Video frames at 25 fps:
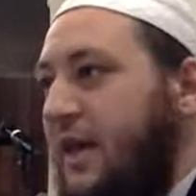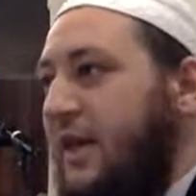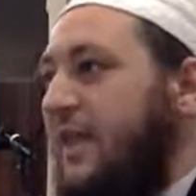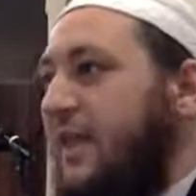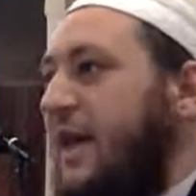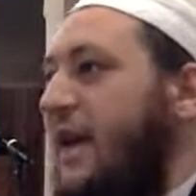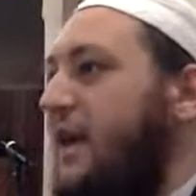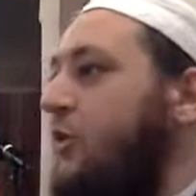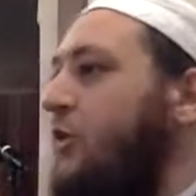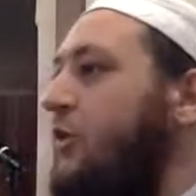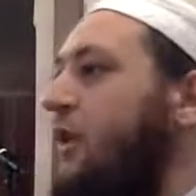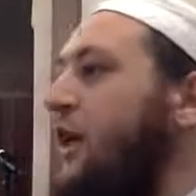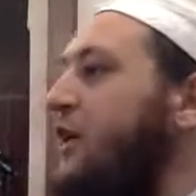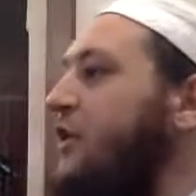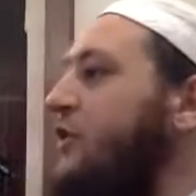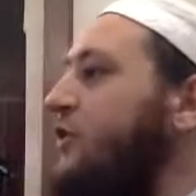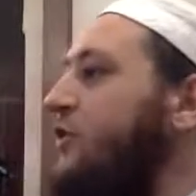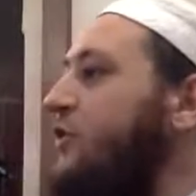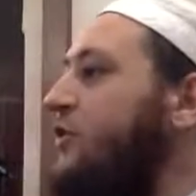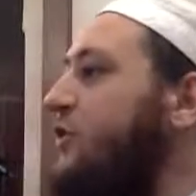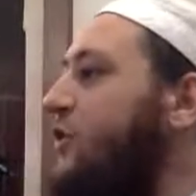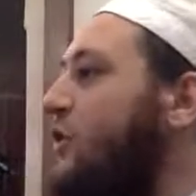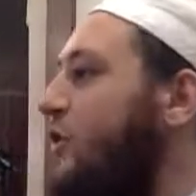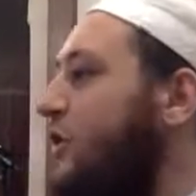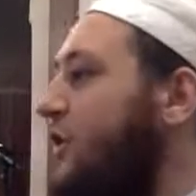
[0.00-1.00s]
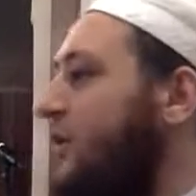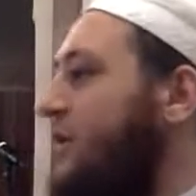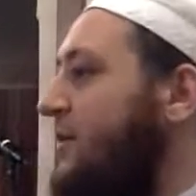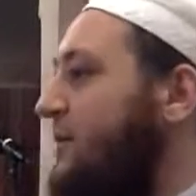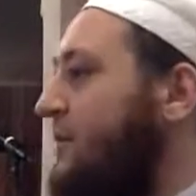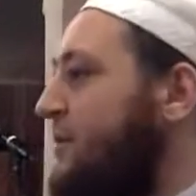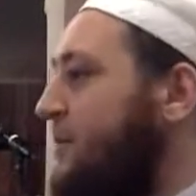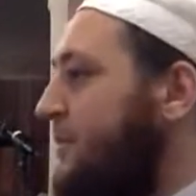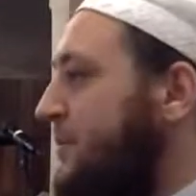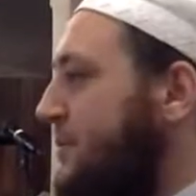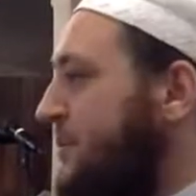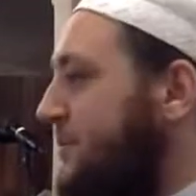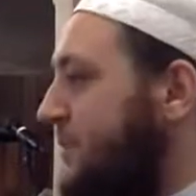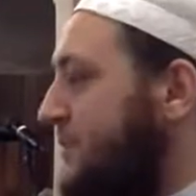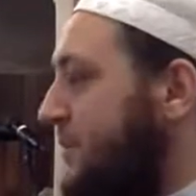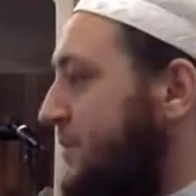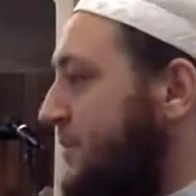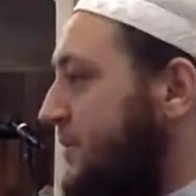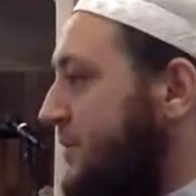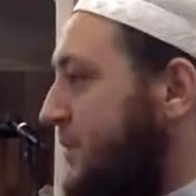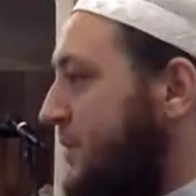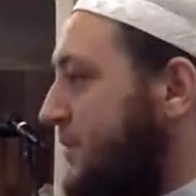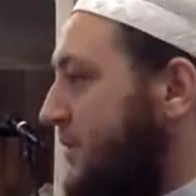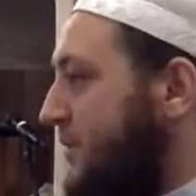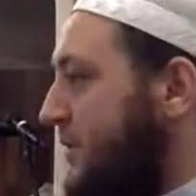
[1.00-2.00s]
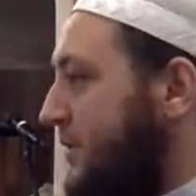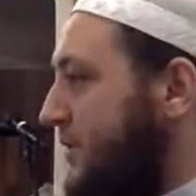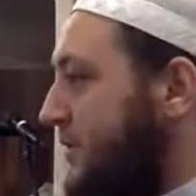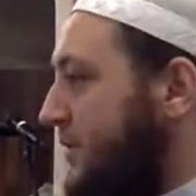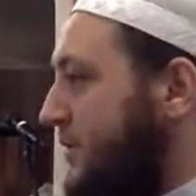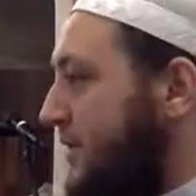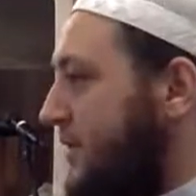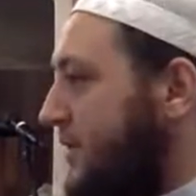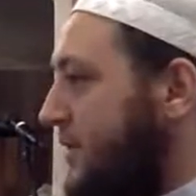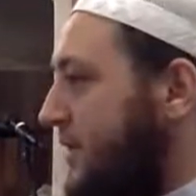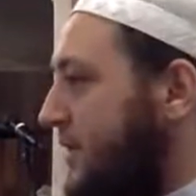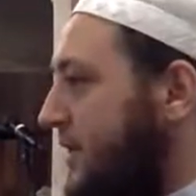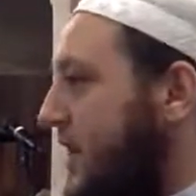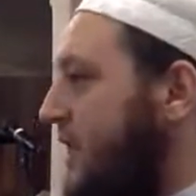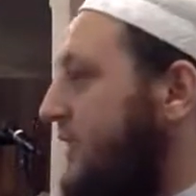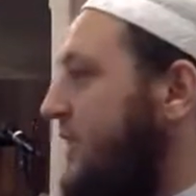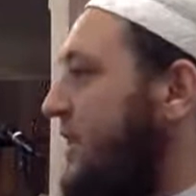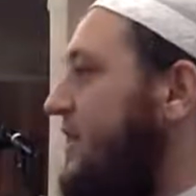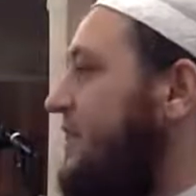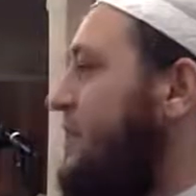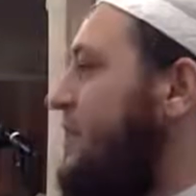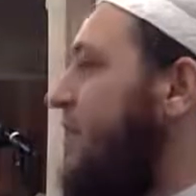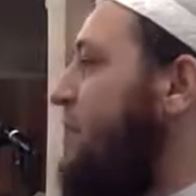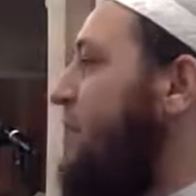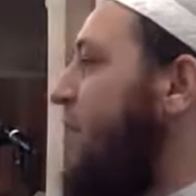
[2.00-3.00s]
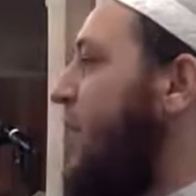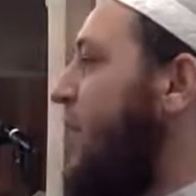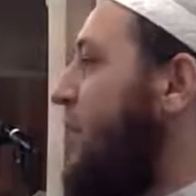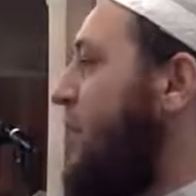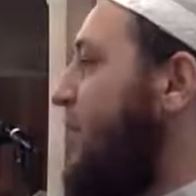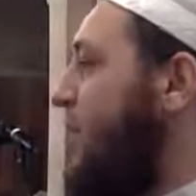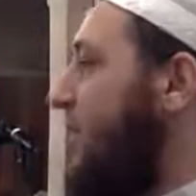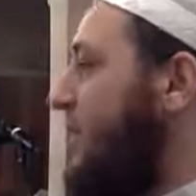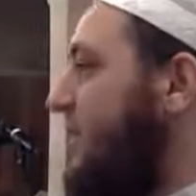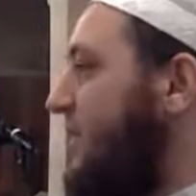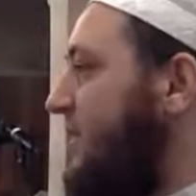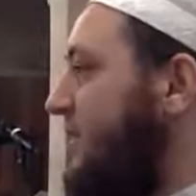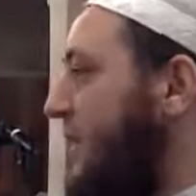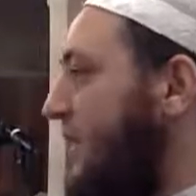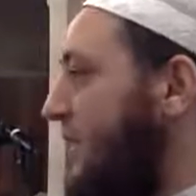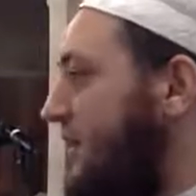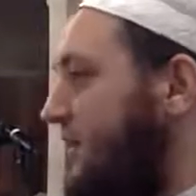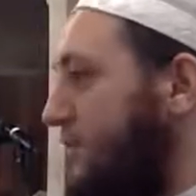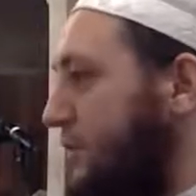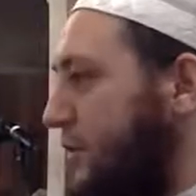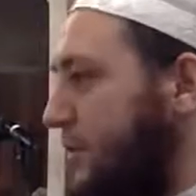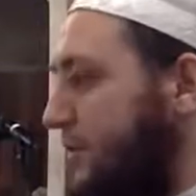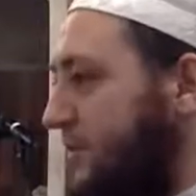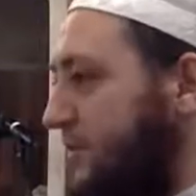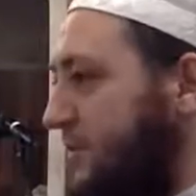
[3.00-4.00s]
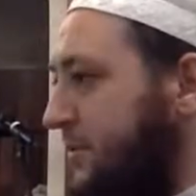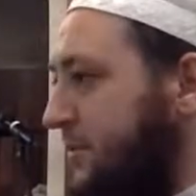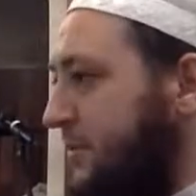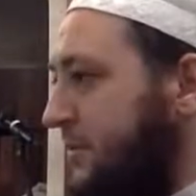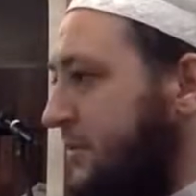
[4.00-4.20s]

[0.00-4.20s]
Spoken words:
That they look at your sword and they see paradise at the end of it.